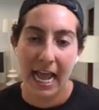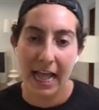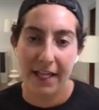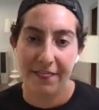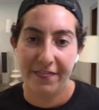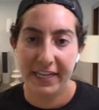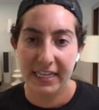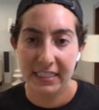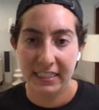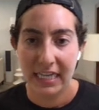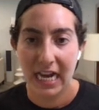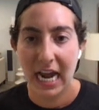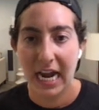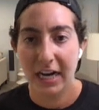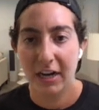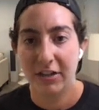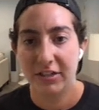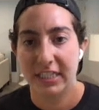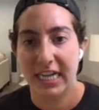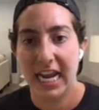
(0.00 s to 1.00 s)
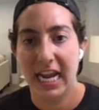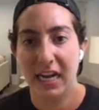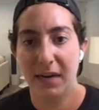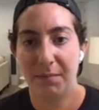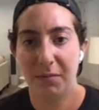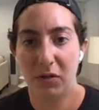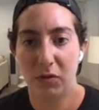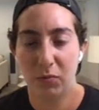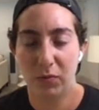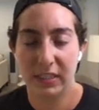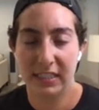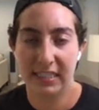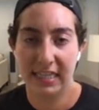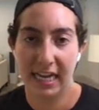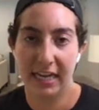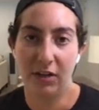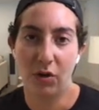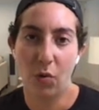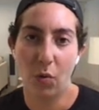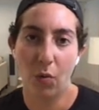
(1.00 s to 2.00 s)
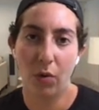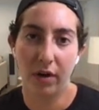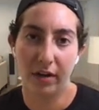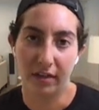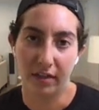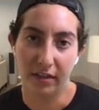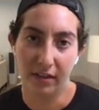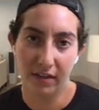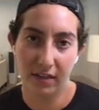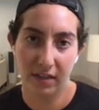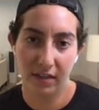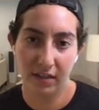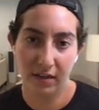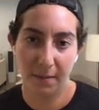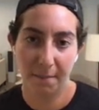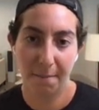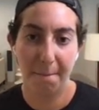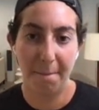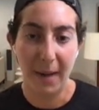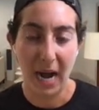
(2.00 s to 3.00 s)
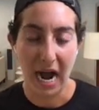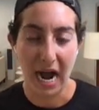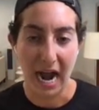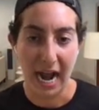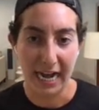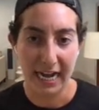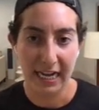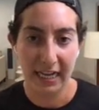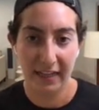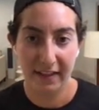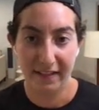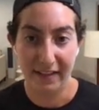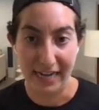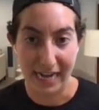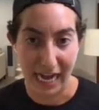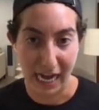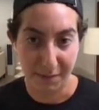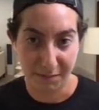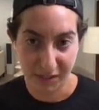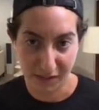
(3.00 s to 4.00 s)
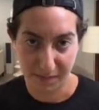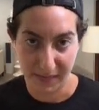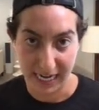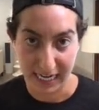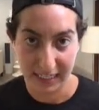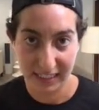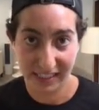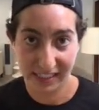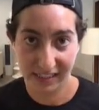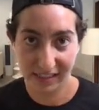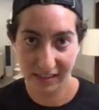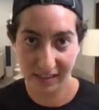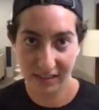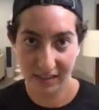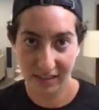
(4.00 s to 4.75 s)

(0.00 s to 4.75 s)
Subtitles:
the entire table was then ordered by the namespace